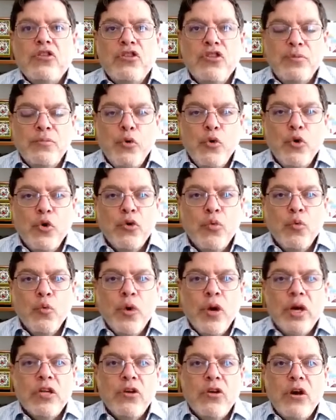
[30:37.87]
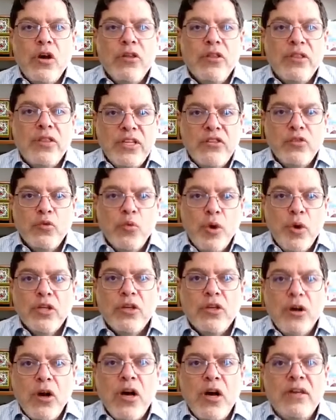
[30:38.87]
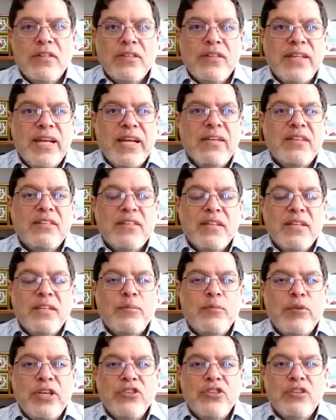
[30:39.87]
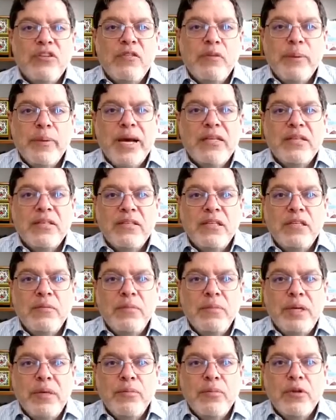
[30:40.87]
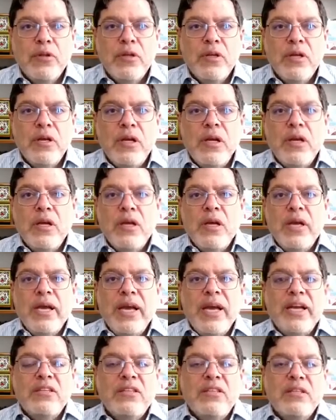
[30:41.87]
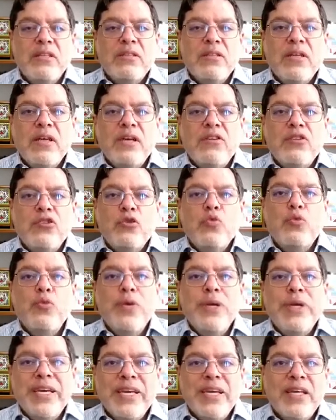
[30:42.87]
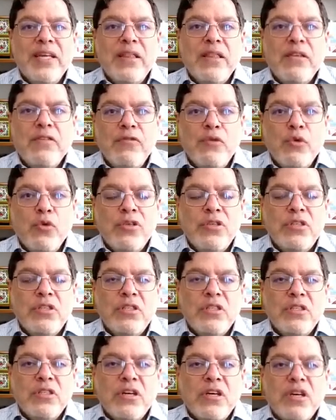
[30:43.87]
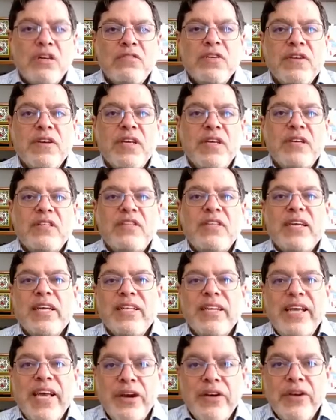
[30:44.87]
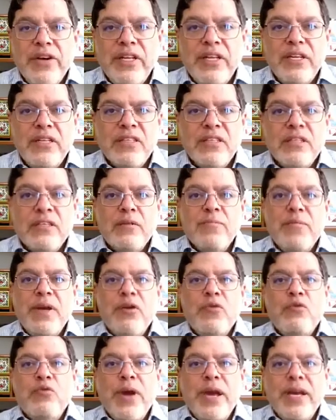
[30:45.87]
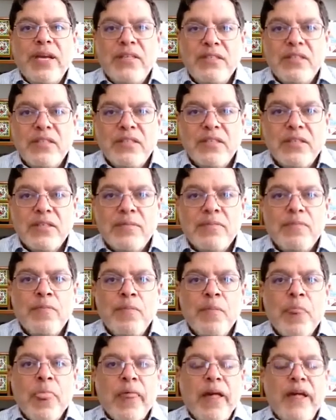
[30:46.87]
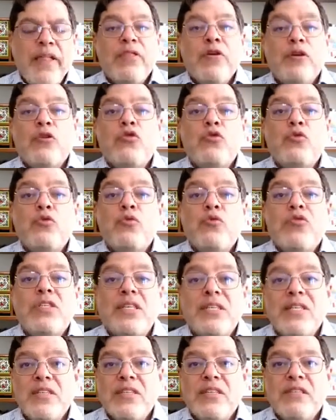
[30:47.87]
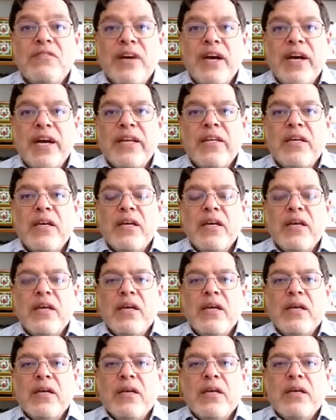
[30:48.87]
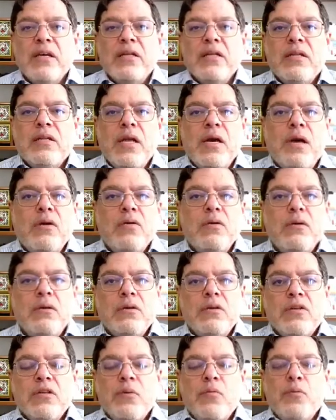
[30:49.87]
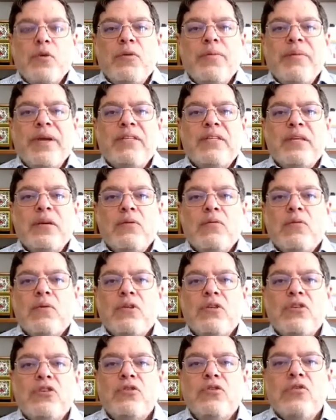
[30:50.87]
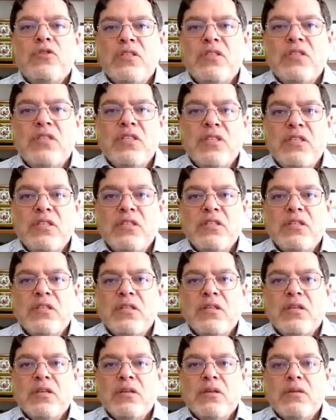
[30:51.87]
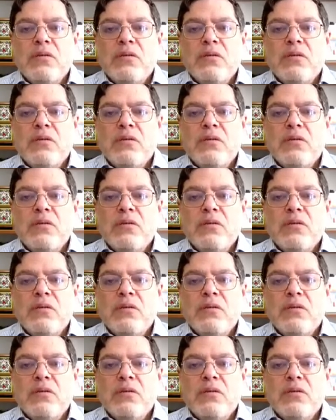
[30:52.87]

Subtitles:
to support this one cause, and that is the liberation of the Palestinian people. And to weaken the forces of sectarianism and racism and those who seek to divide. Now, someone may say, what use is this?